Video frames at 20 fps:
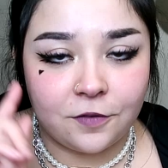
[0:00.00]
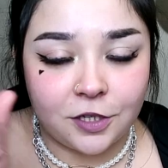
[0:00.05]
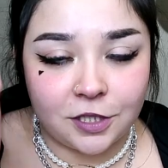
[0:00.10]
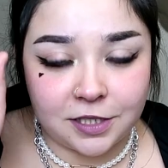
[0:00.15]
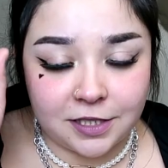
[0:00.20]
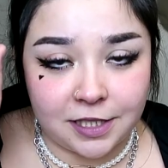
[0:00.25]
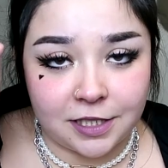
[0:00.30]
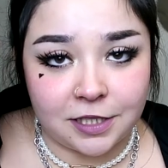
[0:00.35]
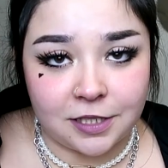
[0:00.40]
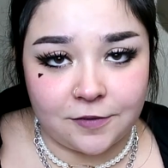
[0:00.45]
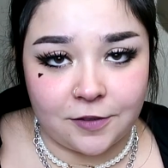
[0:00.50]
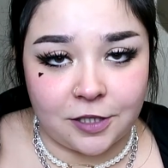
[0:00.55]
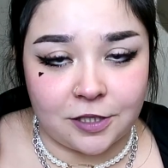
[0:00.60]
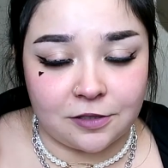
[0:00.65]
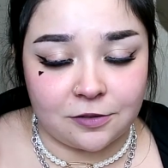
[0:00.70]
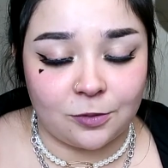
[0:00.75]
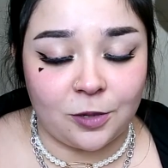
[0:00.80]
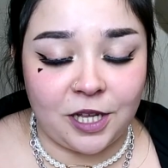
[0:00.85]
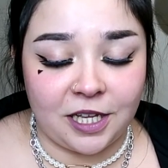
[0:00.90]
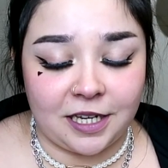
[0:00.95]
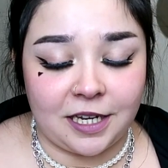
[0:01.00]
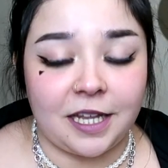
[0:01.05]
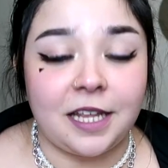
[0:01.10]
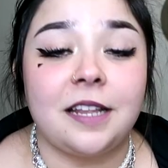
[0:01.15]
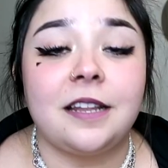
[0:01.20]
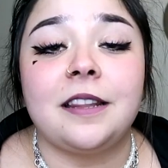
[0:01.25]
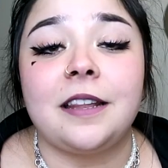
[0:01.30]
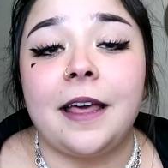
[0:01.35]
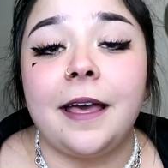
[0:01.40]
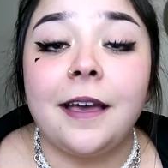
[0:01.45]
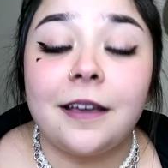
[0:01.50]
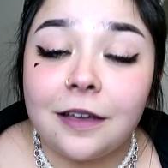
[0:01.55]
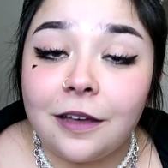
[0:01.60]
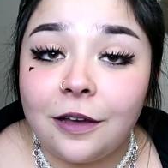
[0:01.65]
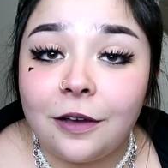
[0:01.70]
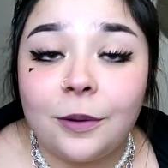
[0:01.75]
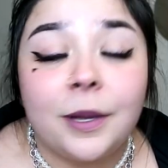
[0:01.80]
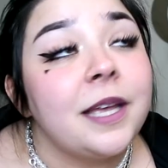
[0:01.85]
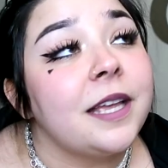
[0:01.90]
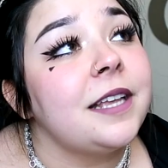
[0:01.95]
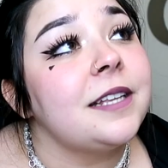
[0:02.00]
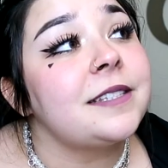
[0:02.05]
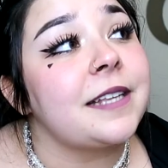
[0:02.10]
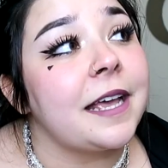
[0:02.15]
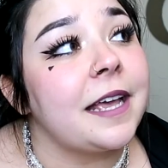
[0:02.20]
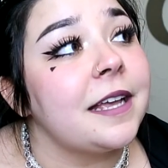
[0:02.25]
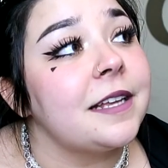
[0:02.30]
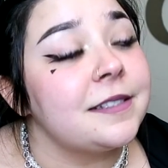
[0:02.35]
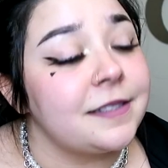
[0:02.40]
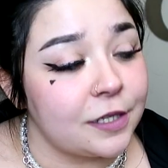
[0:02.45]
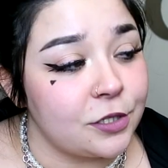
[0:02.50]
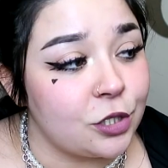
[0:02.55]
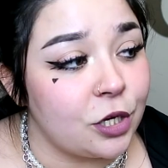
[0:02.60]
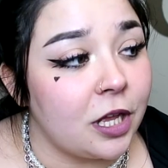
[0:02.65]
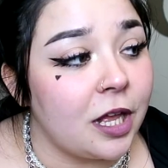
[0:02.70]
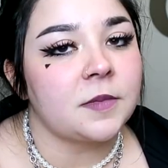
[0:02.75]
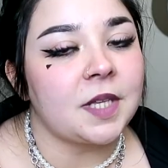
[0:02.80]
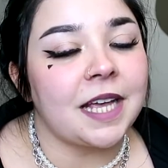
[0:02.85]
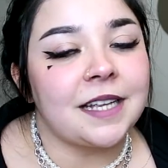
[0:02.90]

First things first, what in the hecko is a sigil?